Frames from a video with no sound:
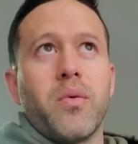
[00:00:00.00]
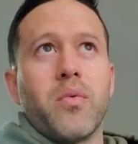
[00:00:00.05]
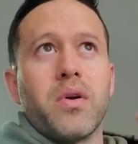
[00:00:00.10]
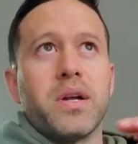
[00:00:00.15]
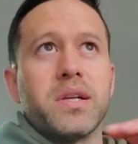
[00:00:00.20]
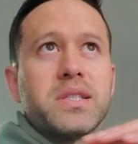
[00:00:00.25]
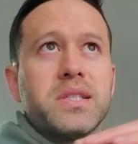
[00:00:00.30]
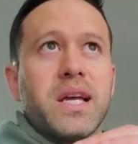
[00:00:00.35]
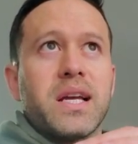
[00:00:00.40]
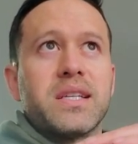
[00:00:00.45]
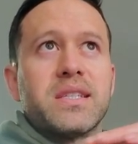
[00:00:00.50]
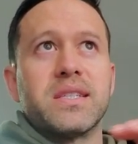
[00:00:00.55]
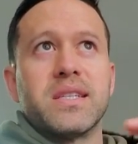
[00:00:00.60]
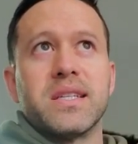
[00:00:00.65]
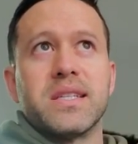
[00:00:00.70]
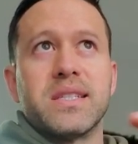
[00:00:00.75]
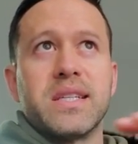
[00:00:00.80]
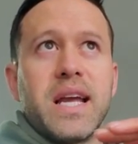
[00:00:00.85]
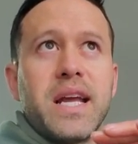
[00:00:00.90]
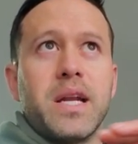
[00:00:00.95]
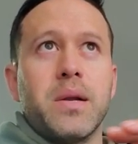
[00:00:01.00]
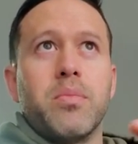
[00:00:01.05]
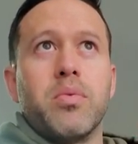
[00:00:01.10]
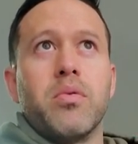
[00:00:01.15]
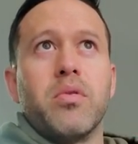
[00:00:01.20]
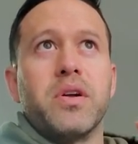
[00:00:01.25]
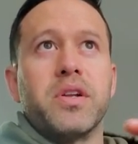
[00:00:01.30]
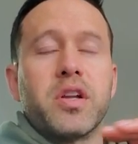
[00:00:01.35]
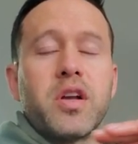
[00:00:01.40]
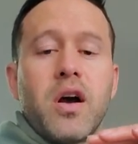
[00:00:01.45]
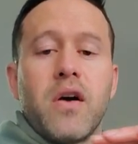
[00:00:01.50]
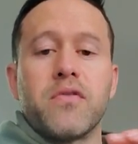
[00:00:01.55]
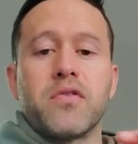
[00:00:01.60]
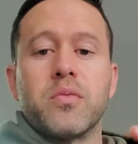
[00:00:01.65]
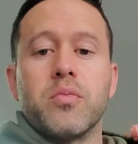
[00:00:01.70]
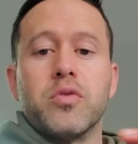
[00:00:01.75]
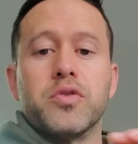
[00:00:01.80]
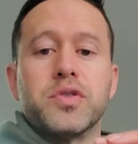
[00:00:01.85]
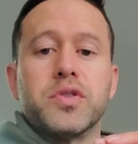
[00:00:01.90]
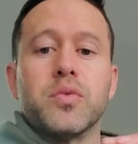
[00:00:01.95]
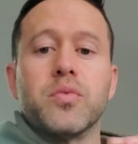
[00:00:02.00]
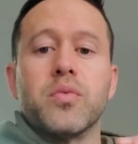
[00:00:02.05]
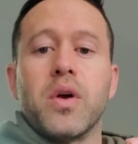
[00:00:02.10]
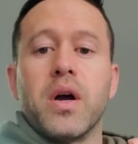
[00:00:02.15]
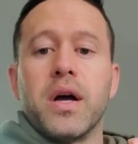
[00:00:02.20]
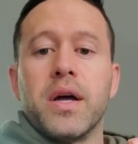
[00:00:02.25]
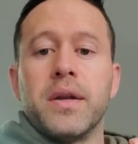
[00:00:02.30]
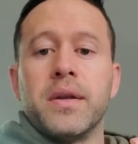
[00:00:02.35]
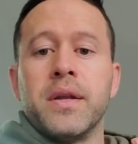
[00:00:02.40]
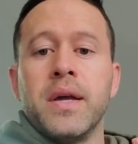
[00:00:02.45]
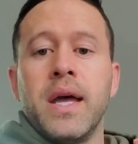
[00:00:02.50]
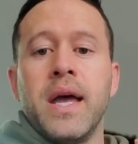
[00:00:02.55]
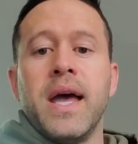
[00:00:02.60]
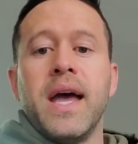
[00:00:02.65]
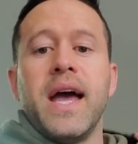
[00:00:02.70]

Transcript: where it's like sustainable and comfortable to run,